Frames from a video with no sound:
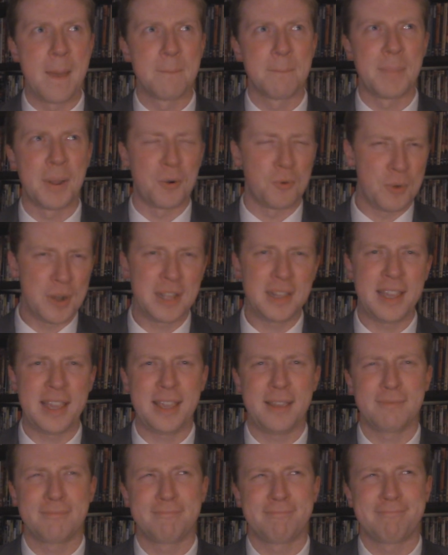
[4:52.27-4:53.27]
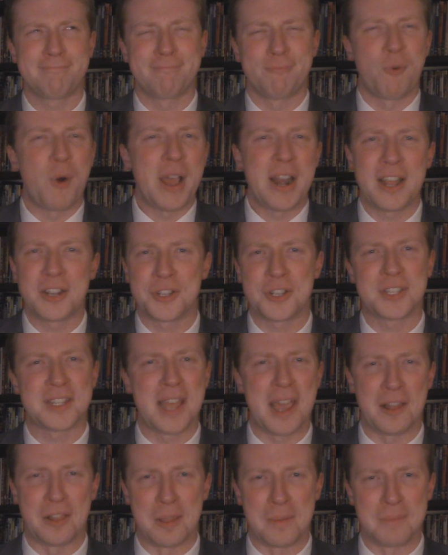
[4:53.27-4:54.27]
But really, why not just
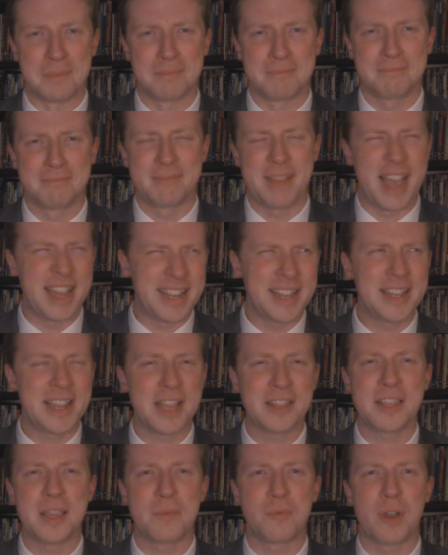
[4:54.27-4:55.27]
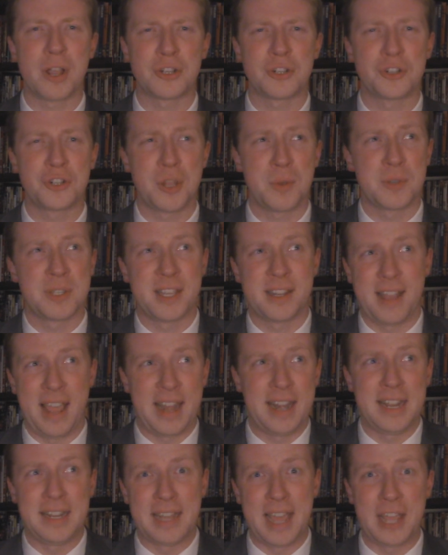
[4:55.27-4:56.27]
tell him? I didn't get the impression she was in
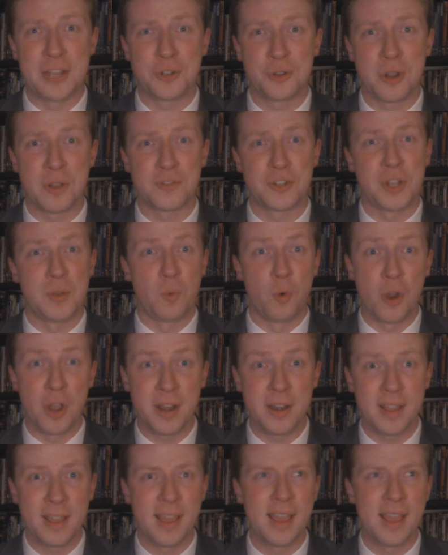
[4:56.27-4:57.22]
any danger if she would.